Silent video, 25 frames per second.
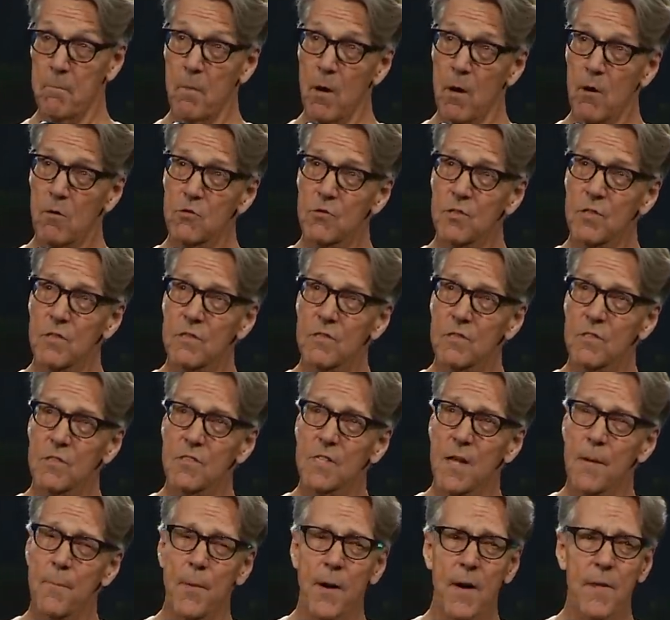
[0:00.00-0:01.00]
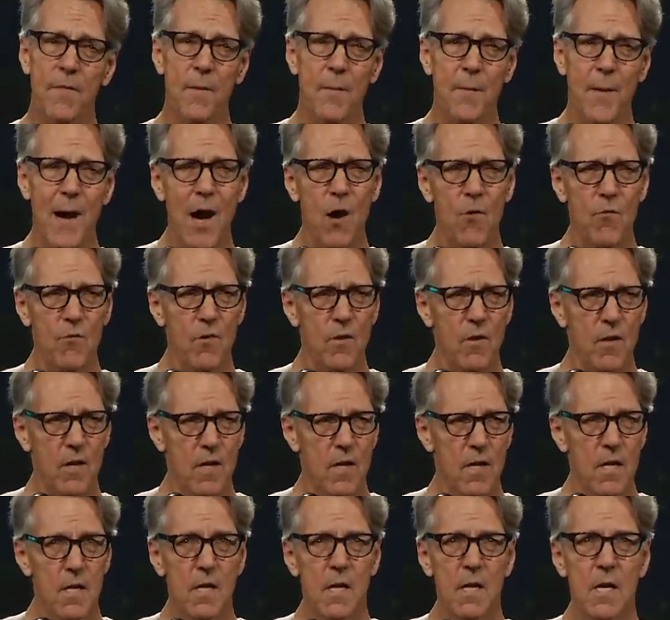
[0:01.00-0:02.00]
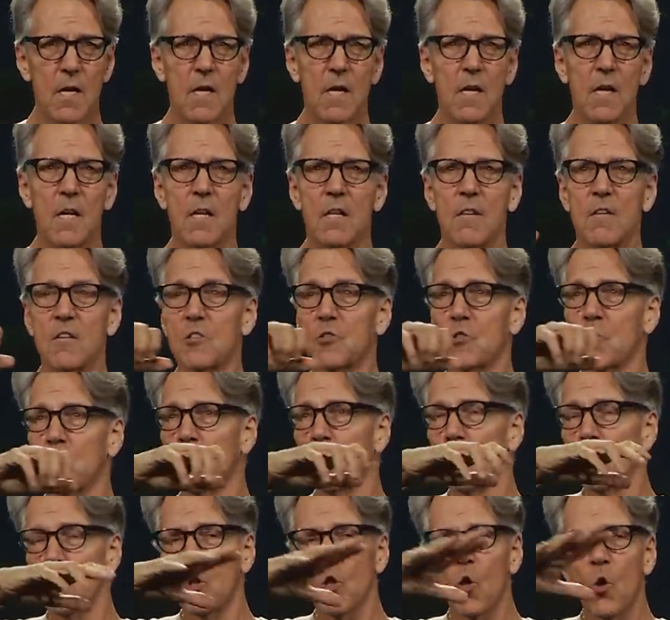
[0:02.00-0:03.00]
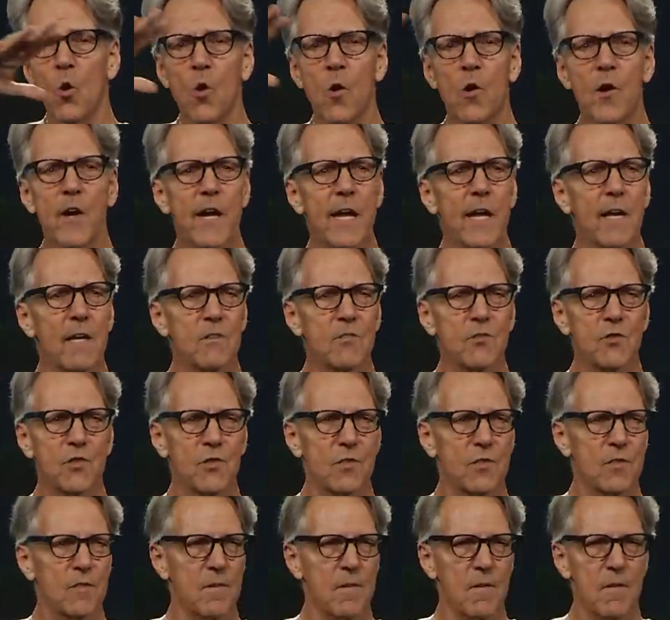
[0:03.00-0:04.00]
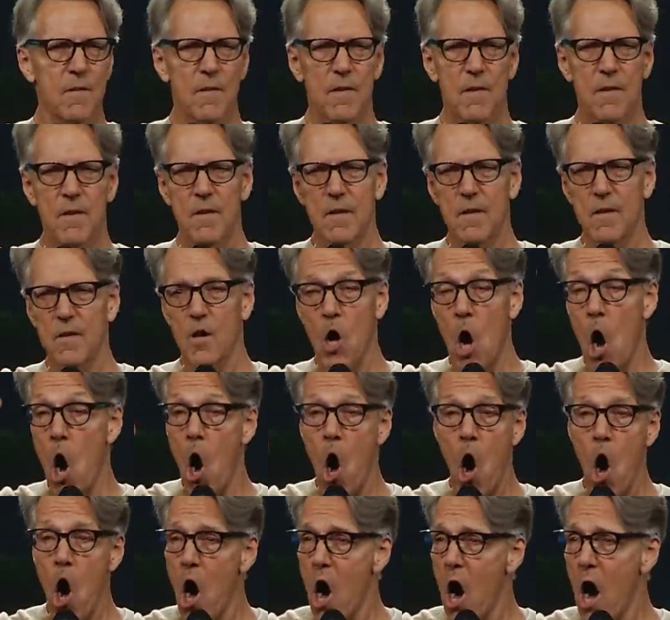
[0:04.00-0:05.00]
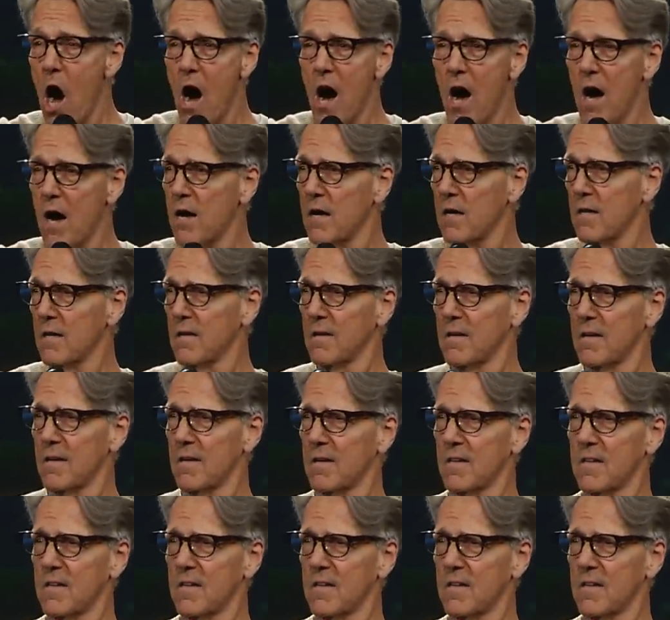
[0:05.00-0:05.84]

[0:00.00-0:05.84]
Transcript: Moses is up on the mountain, this glorious, awe,